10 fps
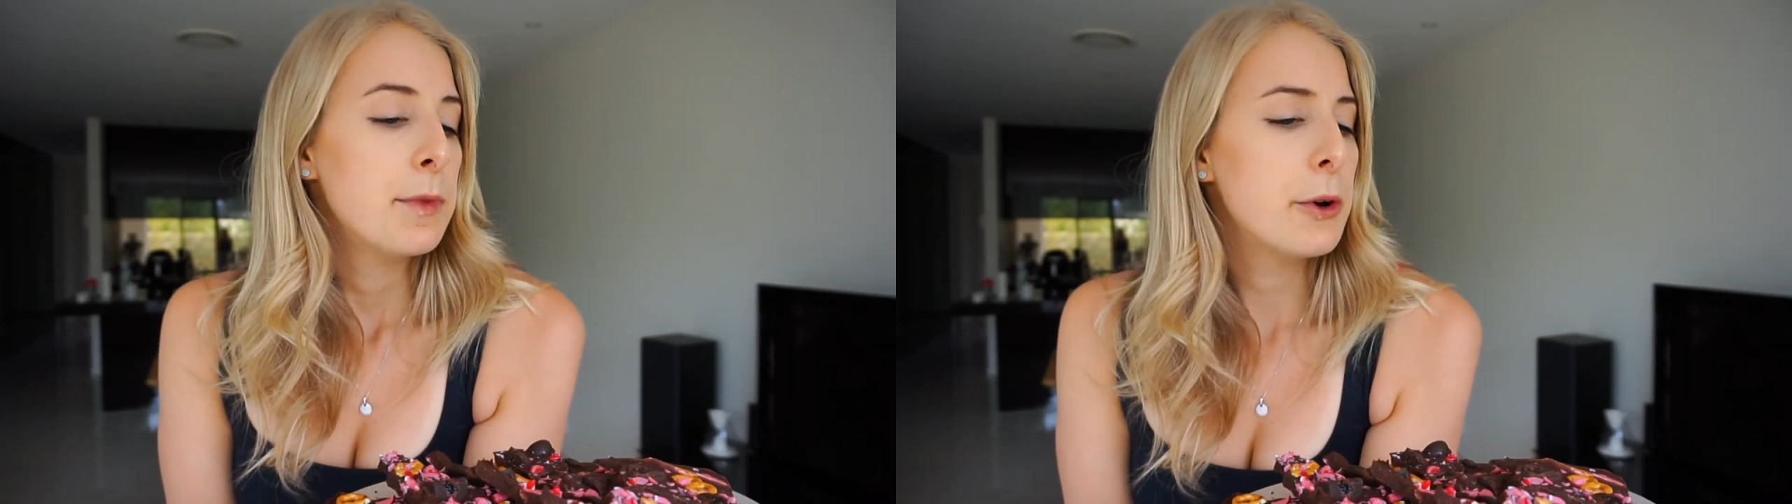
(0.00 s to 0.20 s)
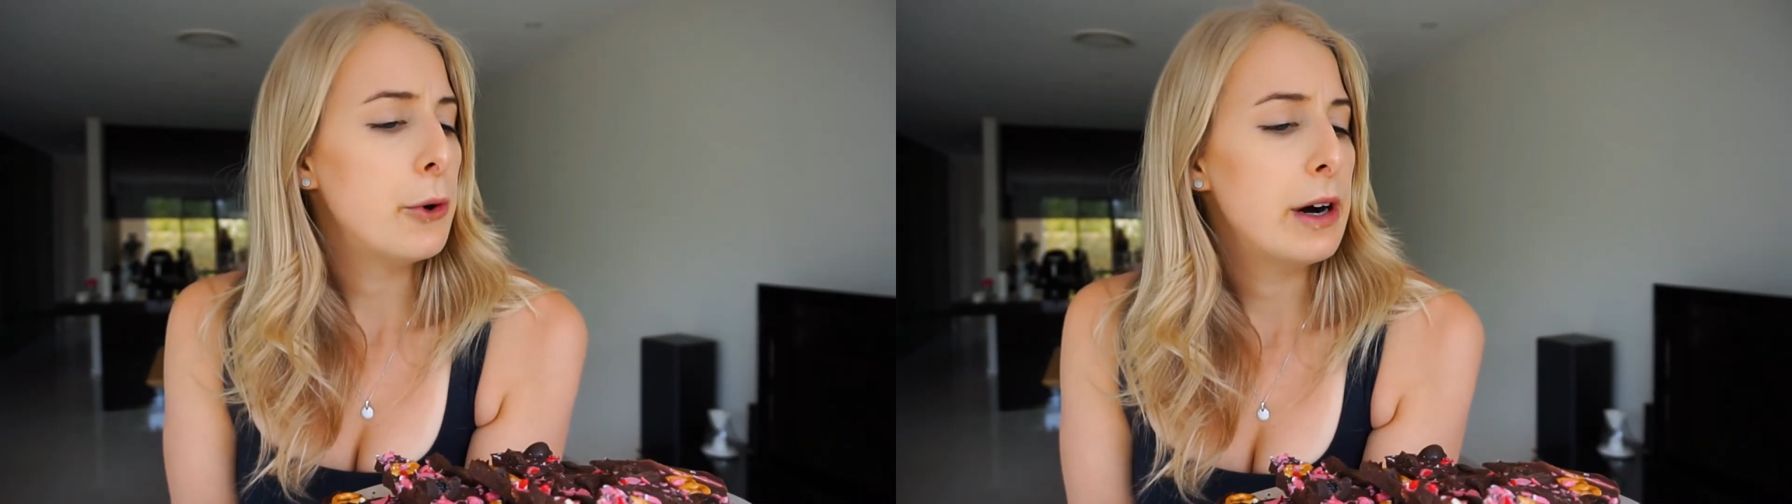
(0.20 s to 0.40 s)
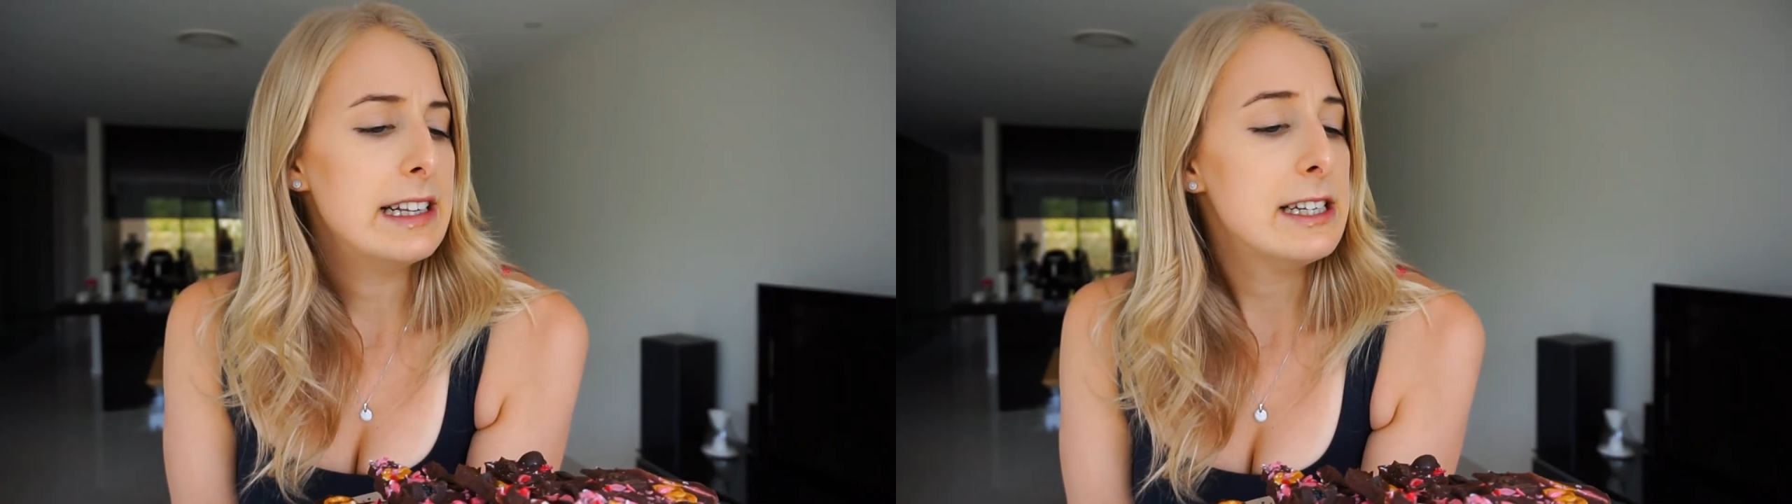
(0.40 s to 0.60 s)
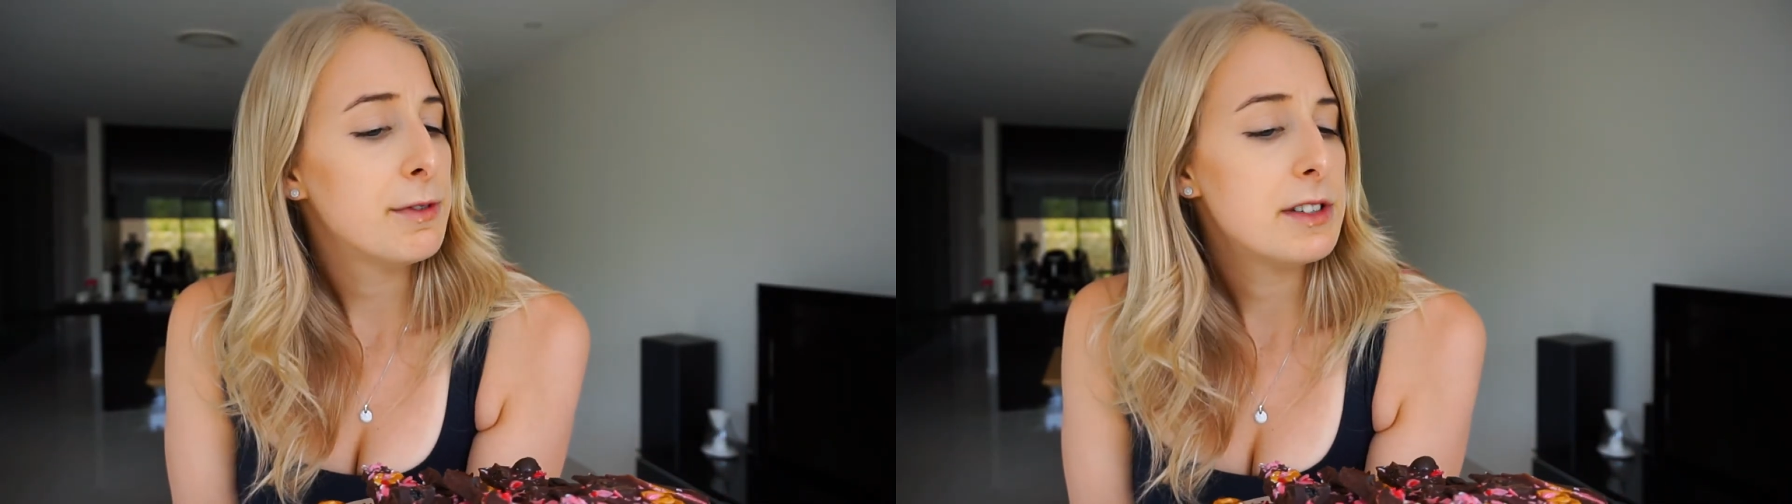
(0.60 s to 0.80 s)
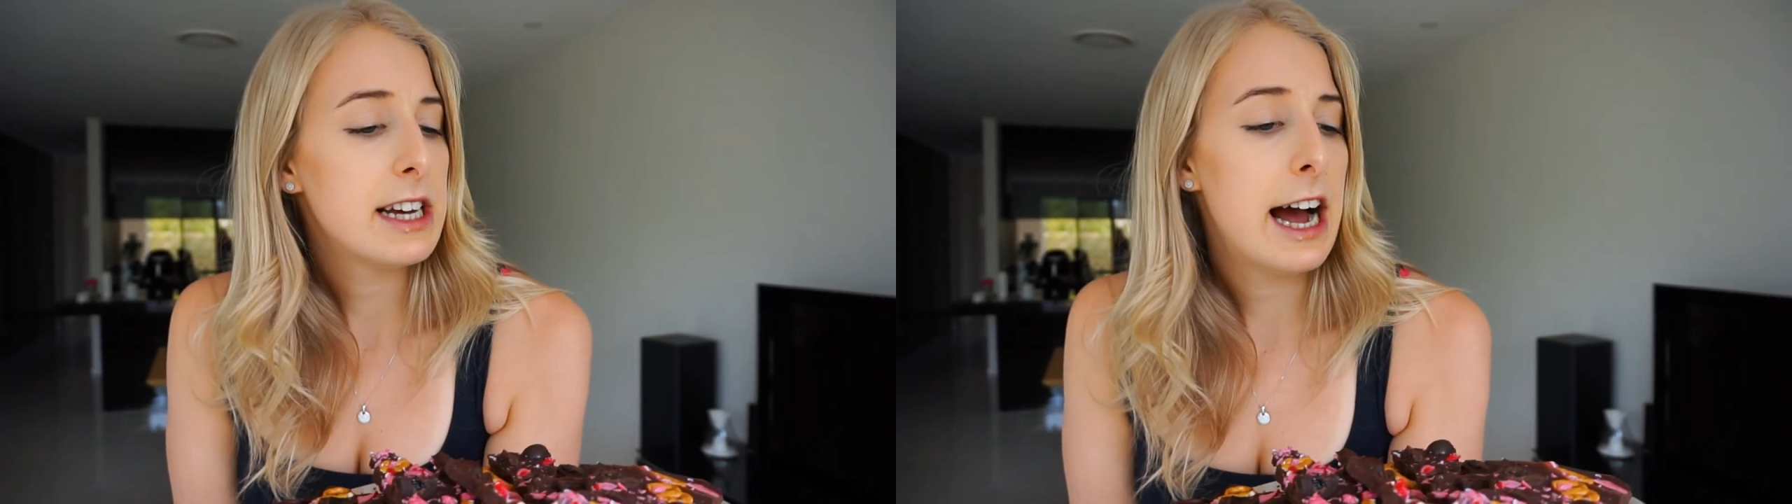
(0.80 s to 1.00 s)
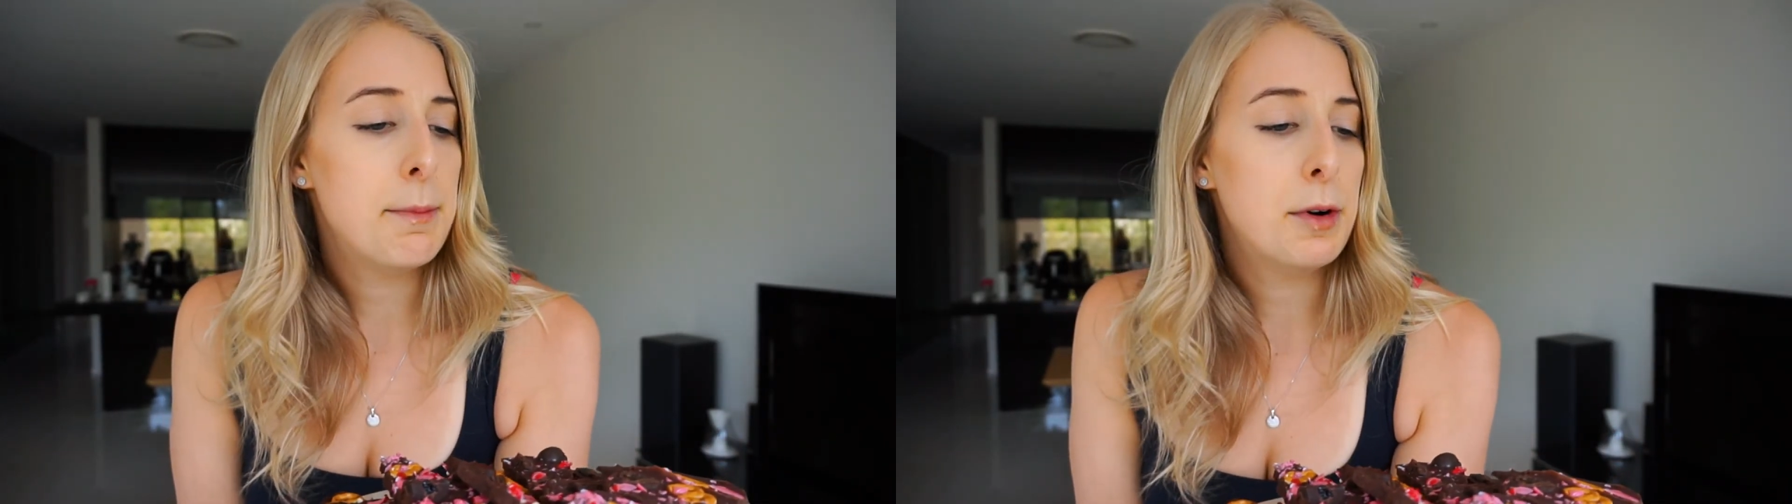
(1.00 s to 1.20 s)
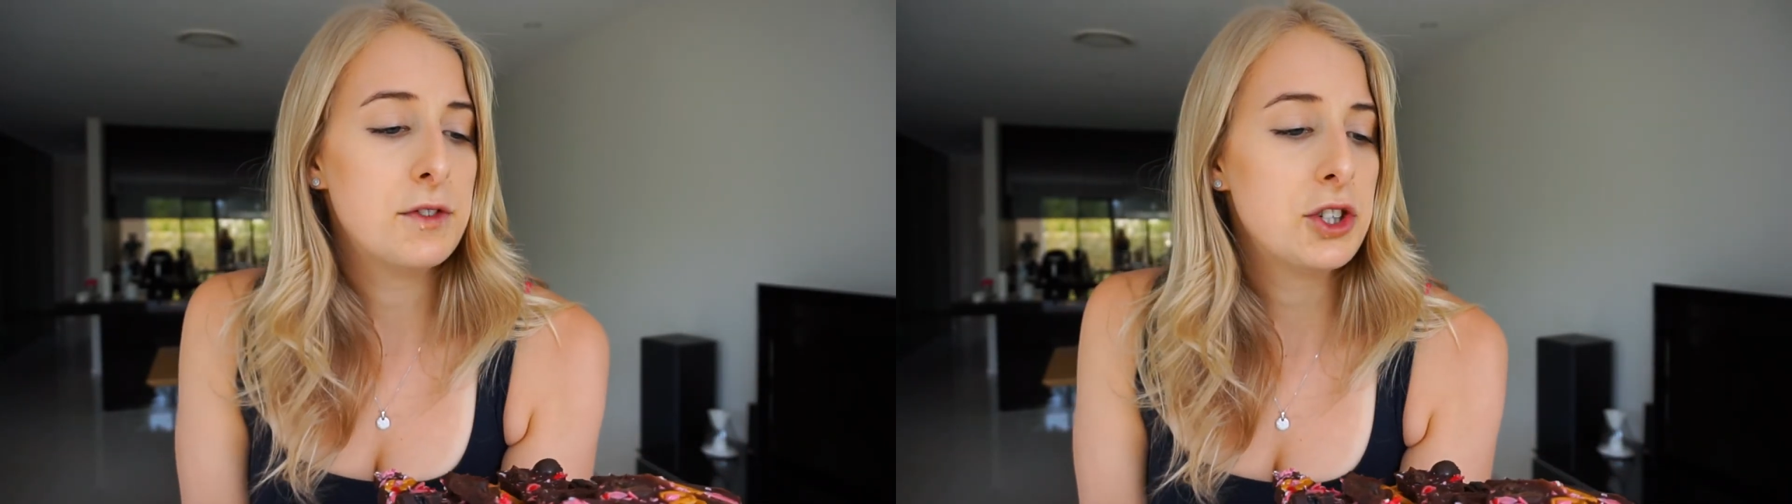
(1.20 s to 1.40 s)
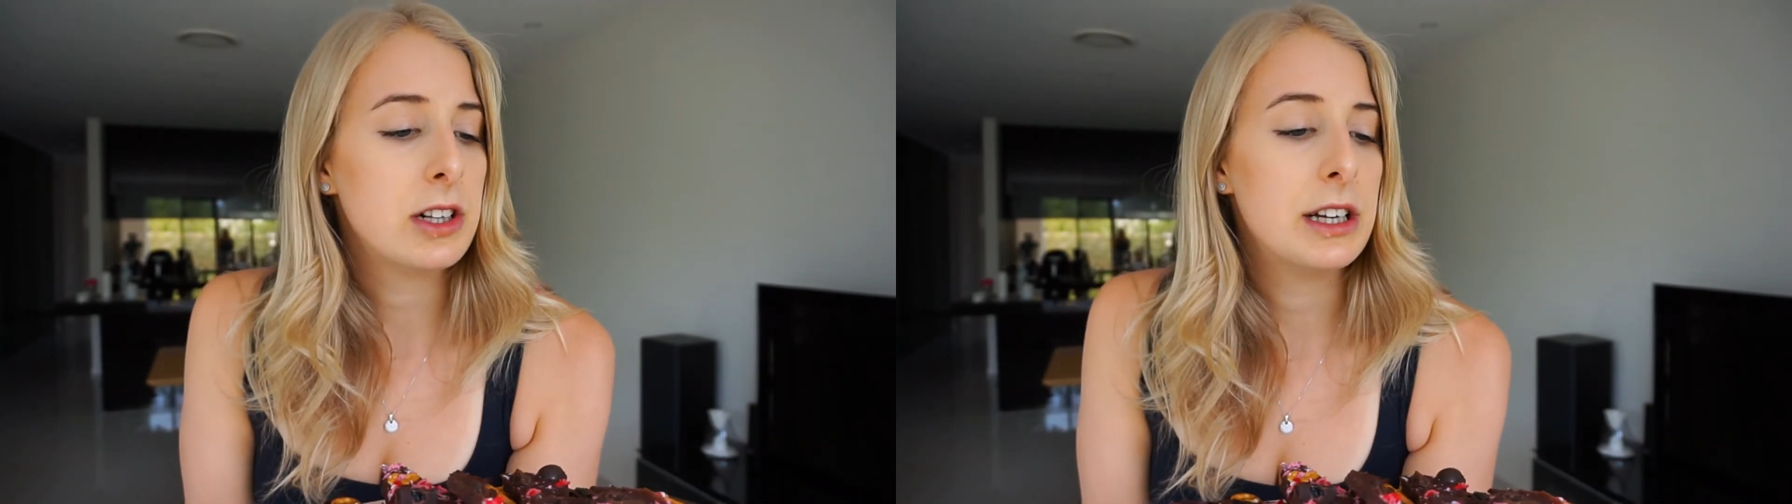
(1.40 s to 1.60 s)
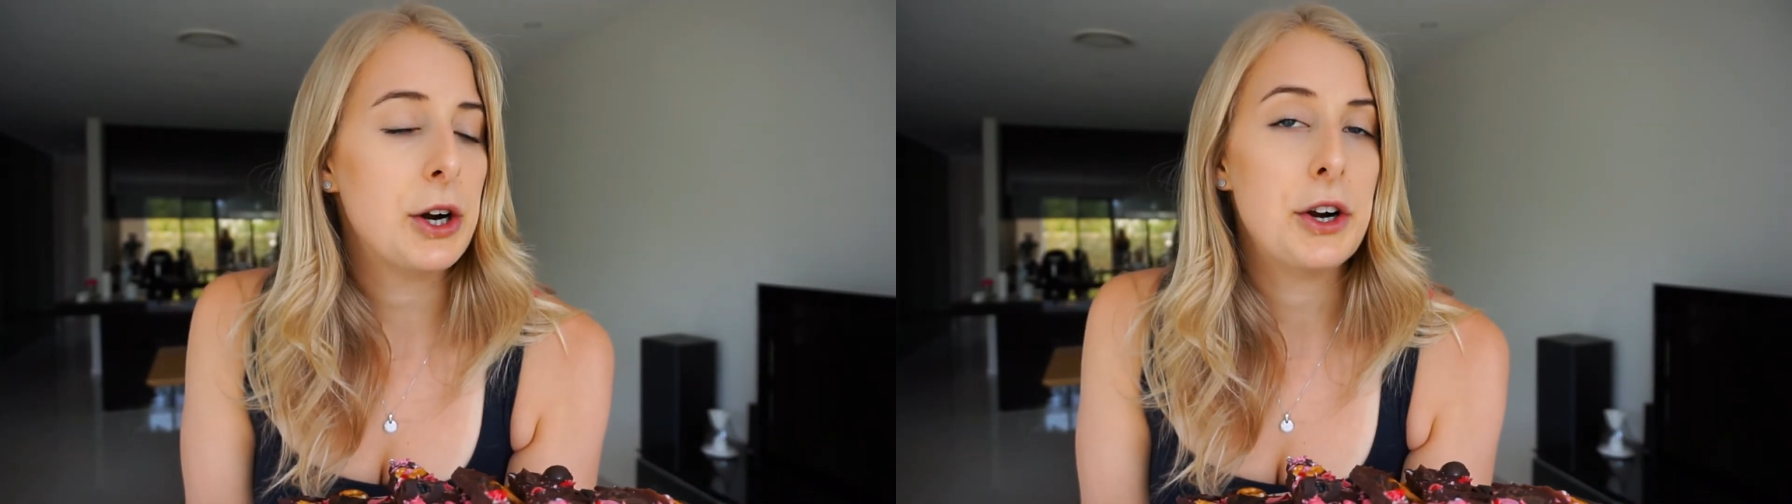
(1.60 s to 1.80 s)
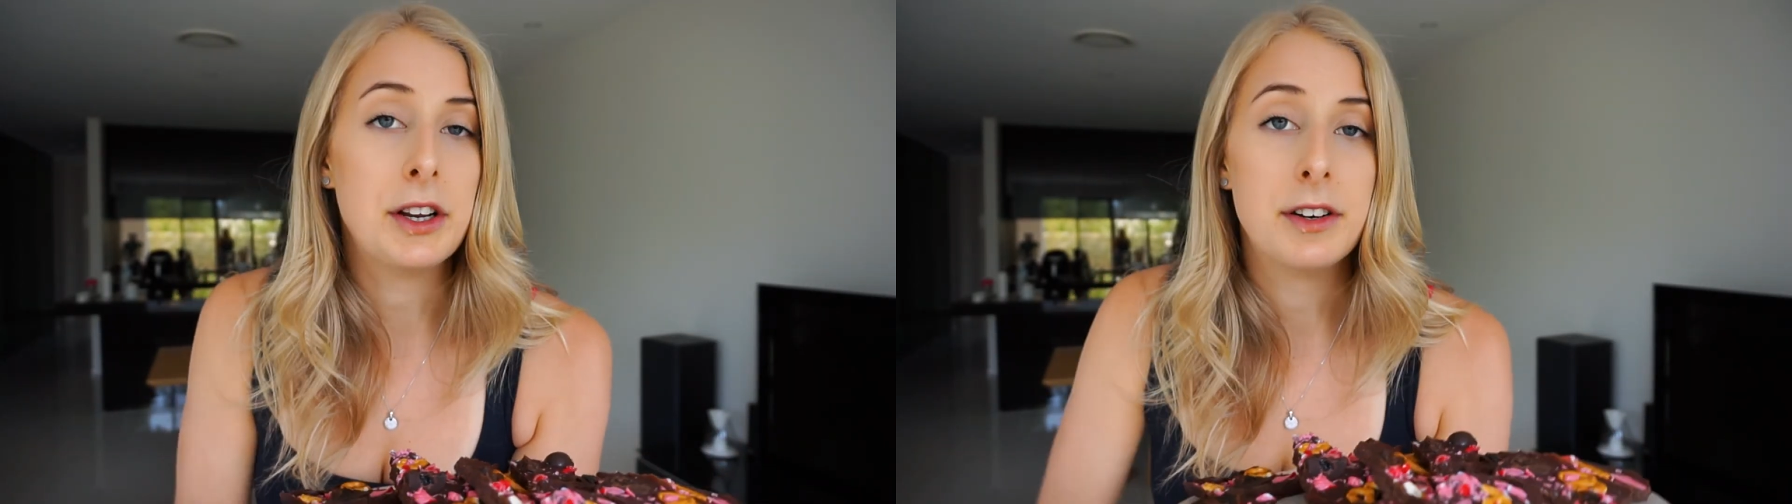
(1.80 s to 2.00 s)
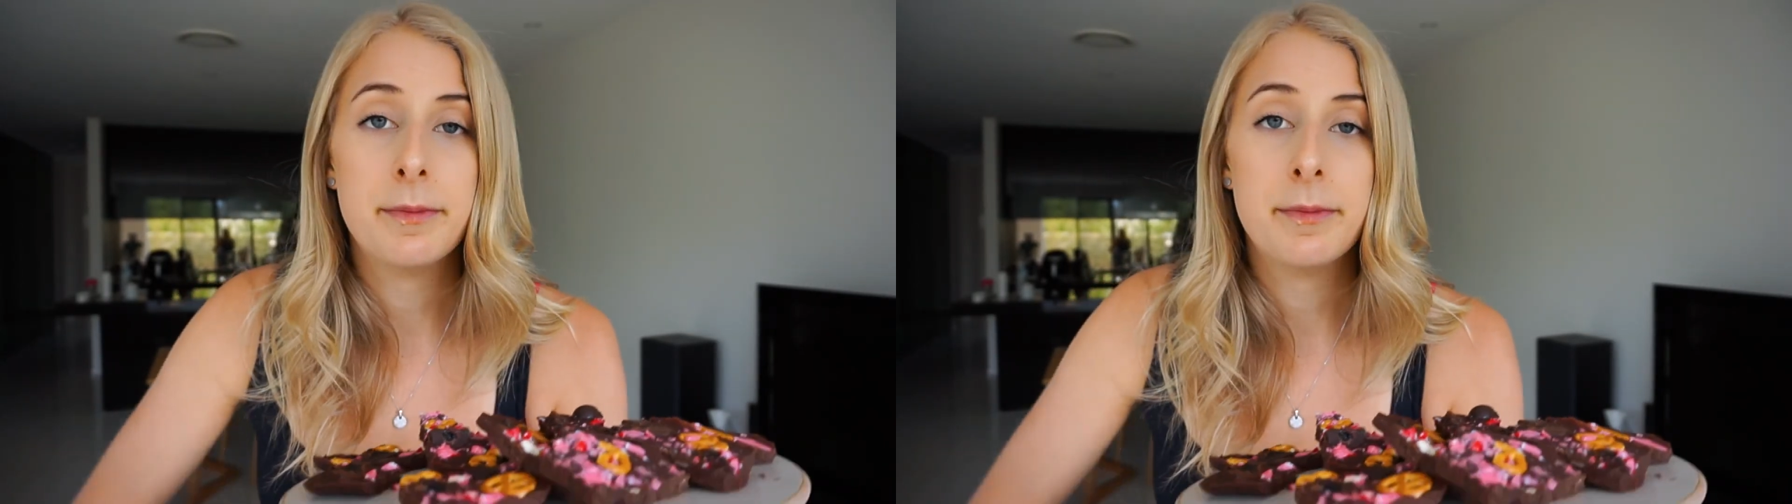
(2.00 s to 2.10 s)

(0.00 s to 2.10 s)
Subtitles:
or a different type of chocolate coated